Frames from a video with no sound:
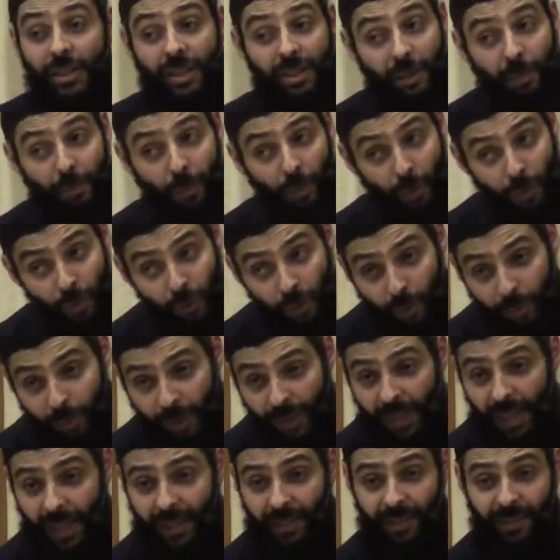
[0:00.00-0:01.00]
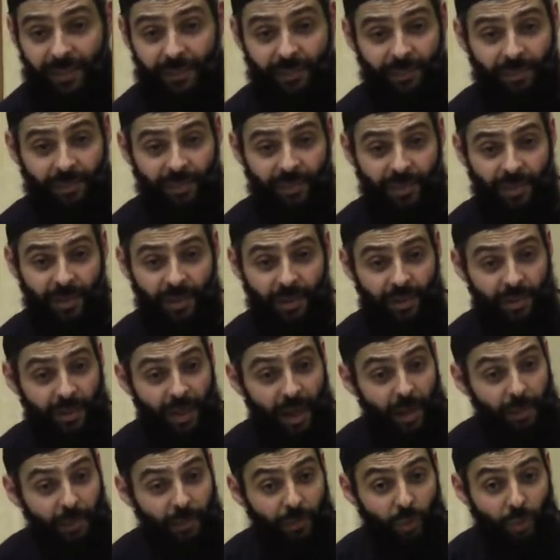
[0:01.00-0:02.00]
is supposed to be that.
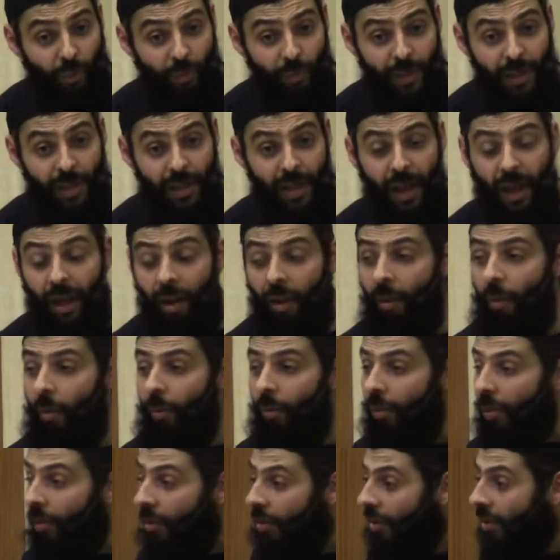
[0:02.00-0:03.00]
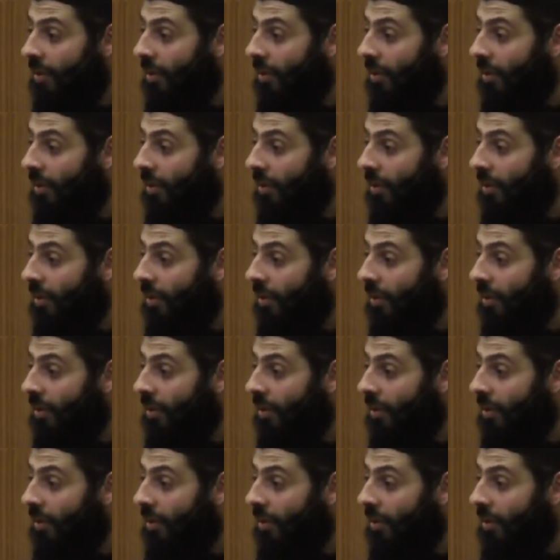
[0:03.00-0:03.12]
Time for me alone.